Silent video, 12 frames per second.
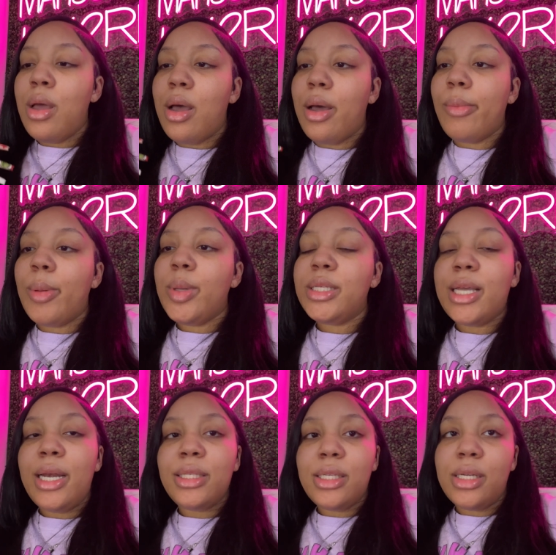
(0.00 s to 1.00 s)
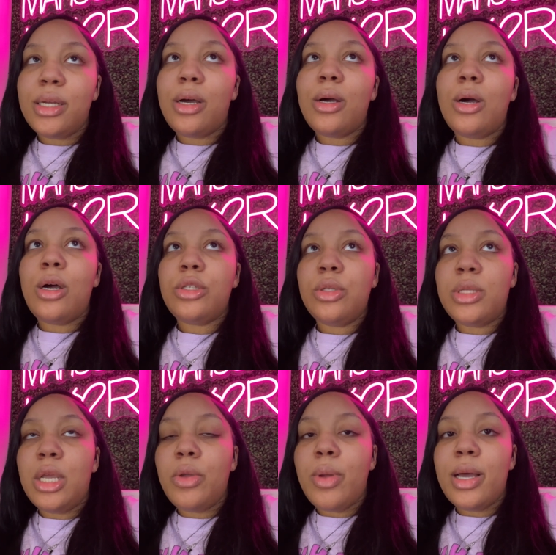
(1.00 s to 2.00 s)
um, I'm excited to also
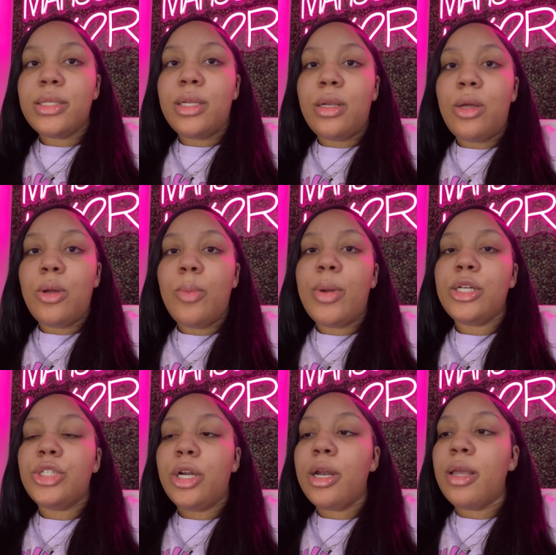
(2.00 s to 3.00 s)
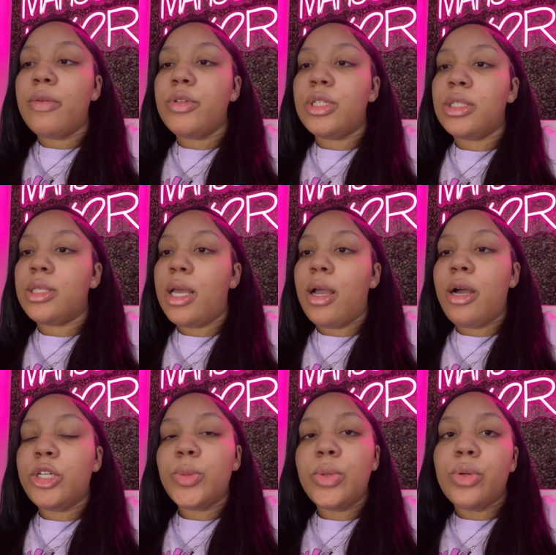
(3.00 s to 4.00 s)
take you guys along my journey of just like
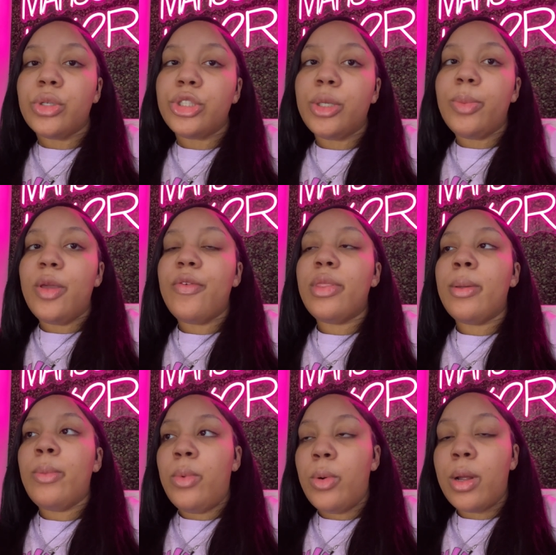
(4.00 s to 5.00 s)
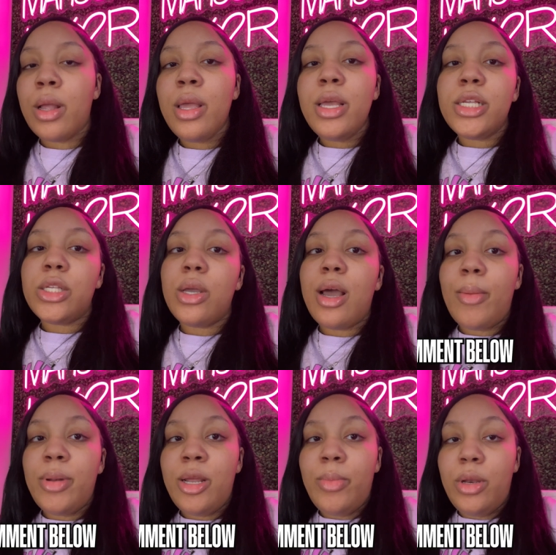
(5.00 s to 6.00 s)
entrepreneurship even the more. So
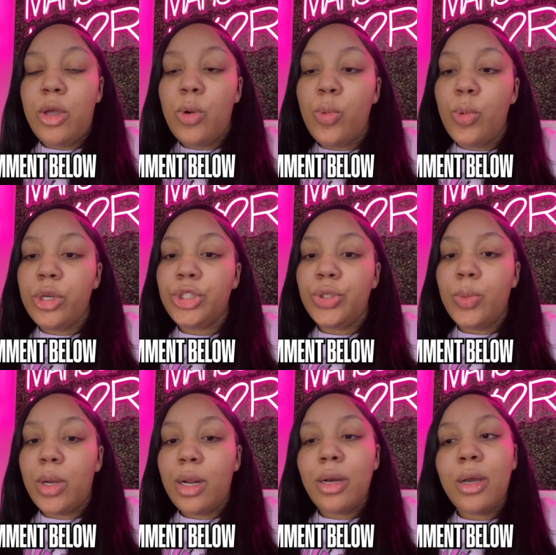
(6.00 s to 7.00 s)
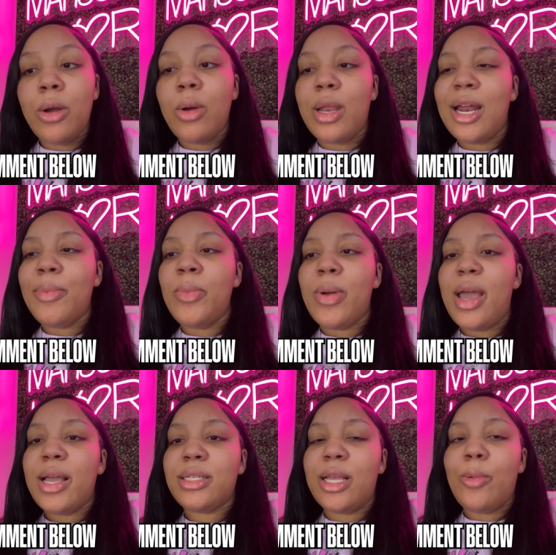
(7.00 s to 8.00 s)
comment down below what you want to know. A lot of people
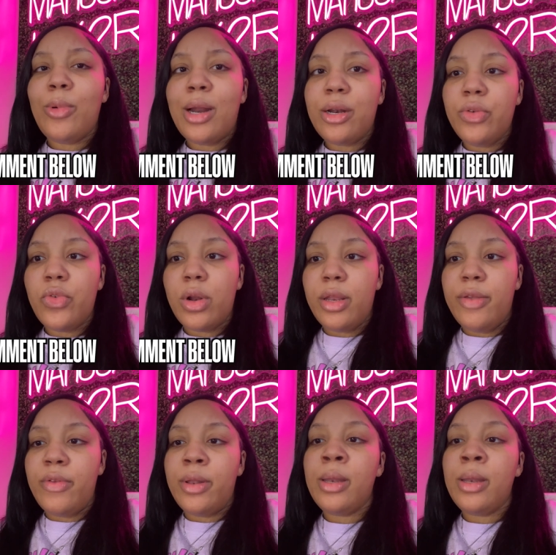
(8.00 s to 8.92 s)
ask like what I do for a living.